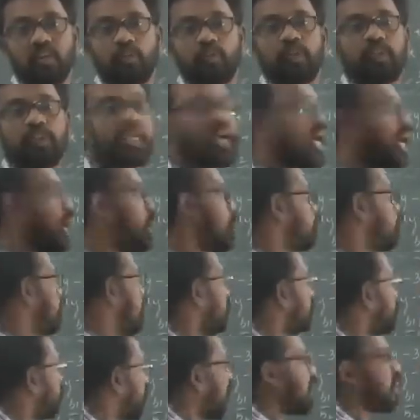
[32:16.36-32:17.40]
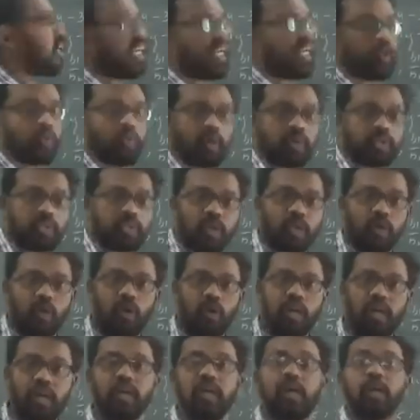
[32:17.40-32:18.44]
With the help of that equation
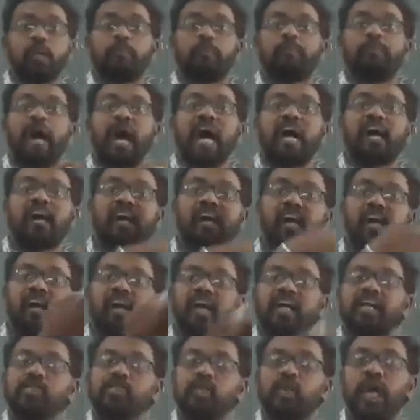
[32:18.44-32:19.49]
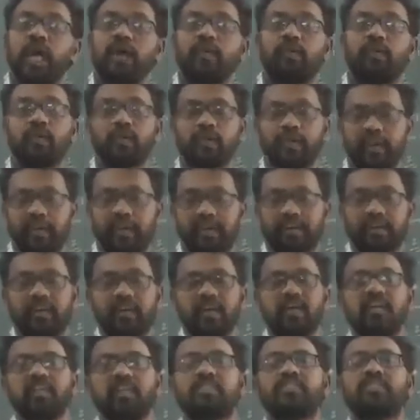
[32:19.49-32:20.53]
only, parallel lines you have to create.
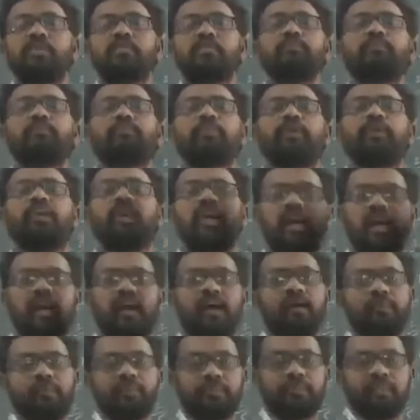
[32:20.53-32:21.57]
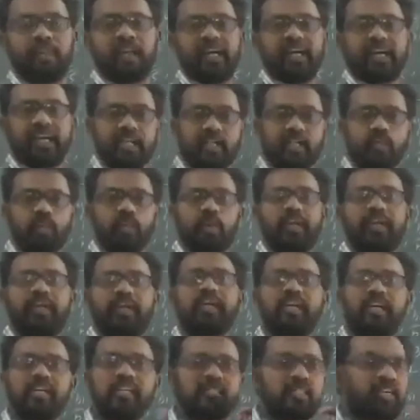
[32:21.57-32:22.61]
Simple, Nana. It is very
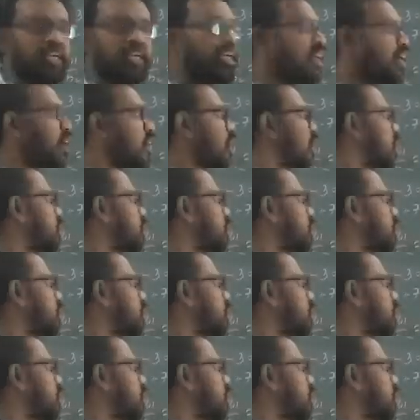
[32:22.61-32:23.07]
easy.